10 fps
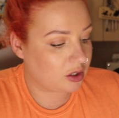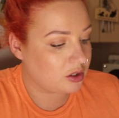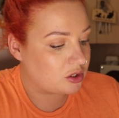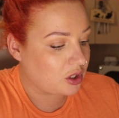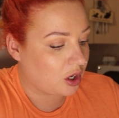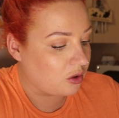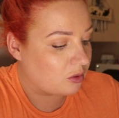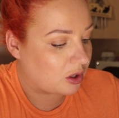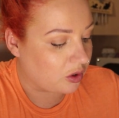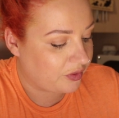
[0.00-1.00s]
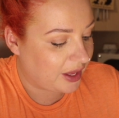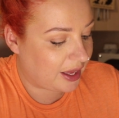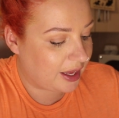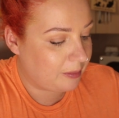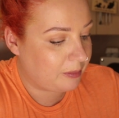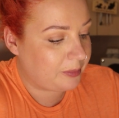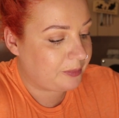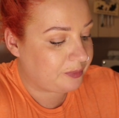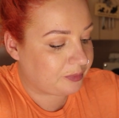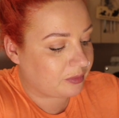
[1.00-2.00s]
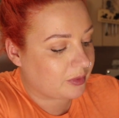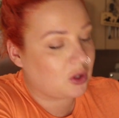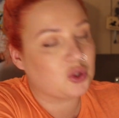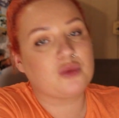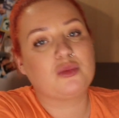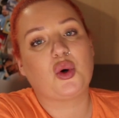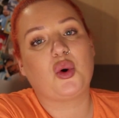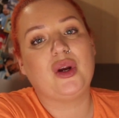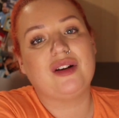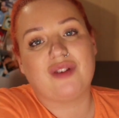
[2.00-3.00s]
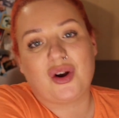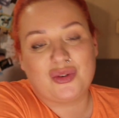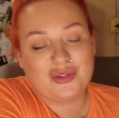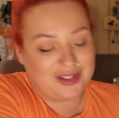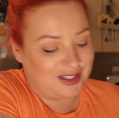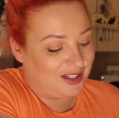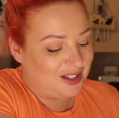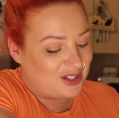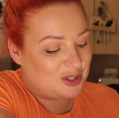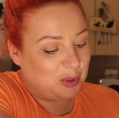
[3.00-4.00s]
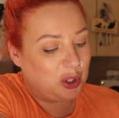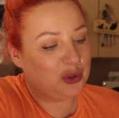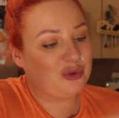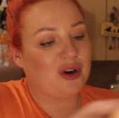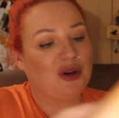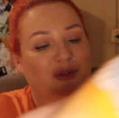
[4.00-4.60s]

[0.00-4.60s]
So I've got them, I've got some toilet roll, some loo roll,